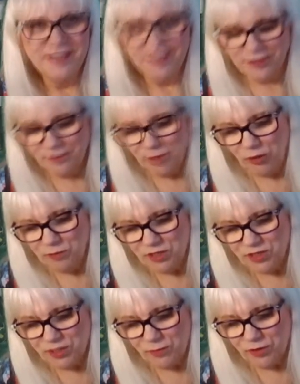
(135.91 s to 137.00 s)
at the moment.
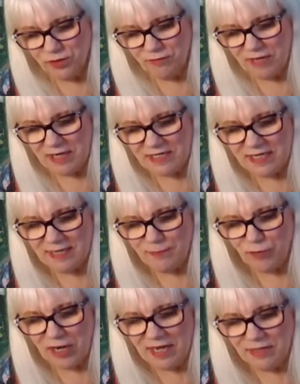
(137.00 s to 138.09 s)
So we're going to write Nikki
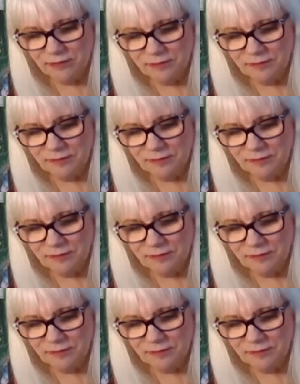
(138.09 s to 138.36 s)
Brown.